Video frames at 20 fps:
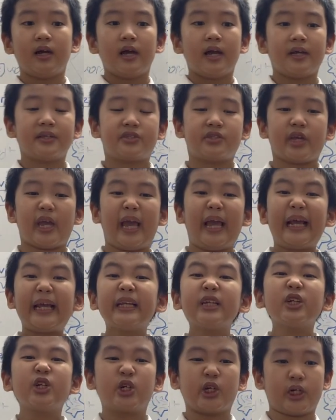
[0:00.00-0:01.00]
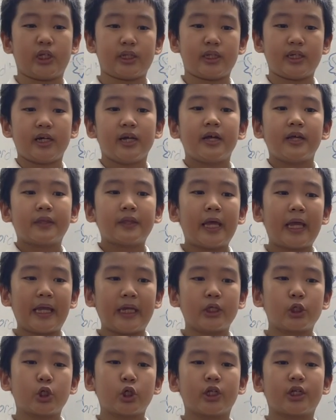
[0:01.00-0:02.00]
It's ancient, the
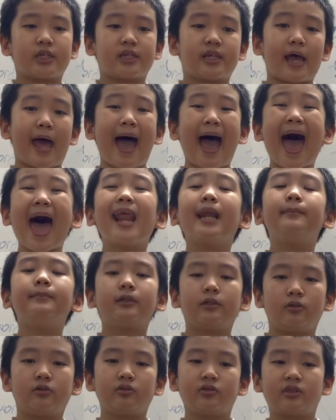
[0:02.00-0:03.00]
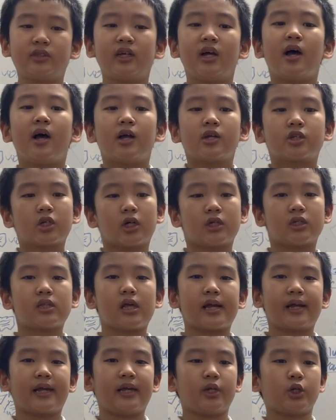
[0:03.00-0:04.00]
ancient animals. Just
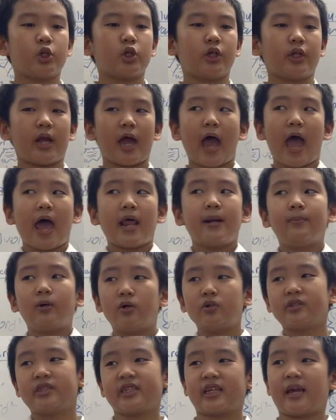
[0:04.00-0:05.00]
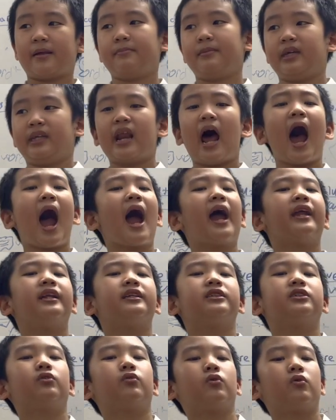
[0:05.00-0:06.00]
like ancient animals can be
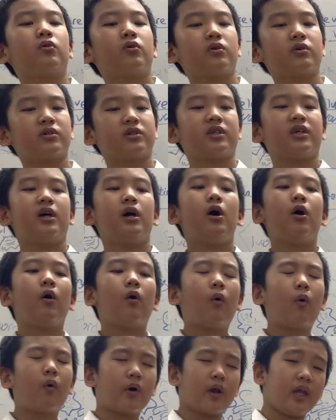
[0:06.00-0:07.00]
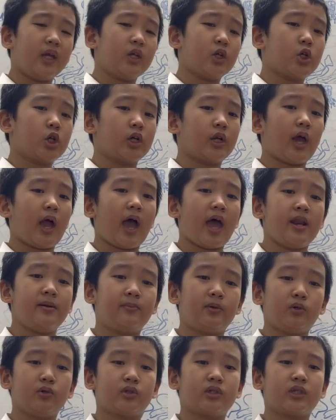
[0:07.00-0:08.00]
dinosaurs, or ancient
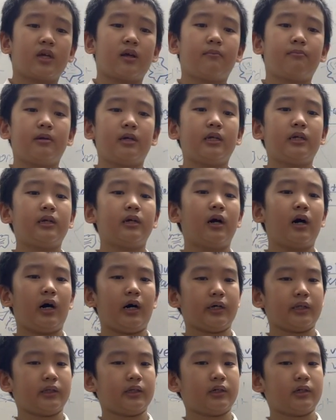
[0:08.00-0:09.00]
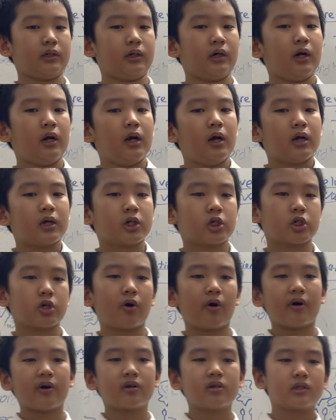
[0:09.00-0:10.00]
animals can be other
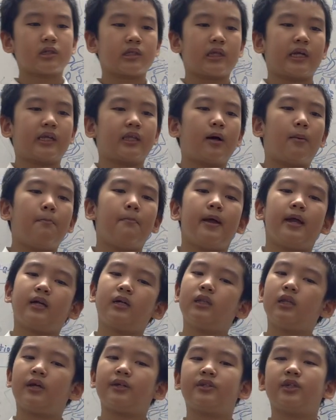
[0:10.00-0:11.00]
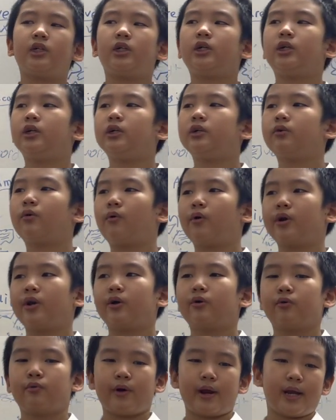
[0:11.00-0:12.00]
sharks like the megalodon or the
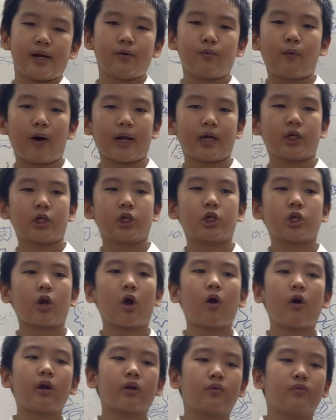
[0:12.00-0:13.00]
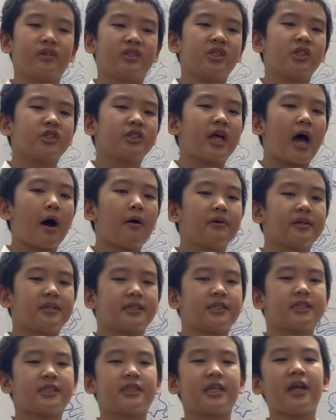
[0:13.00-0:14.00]
great white shark, which is now
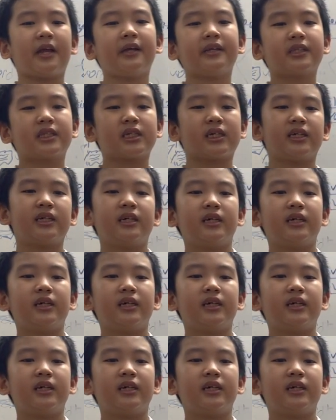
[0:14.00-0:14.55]
extinct.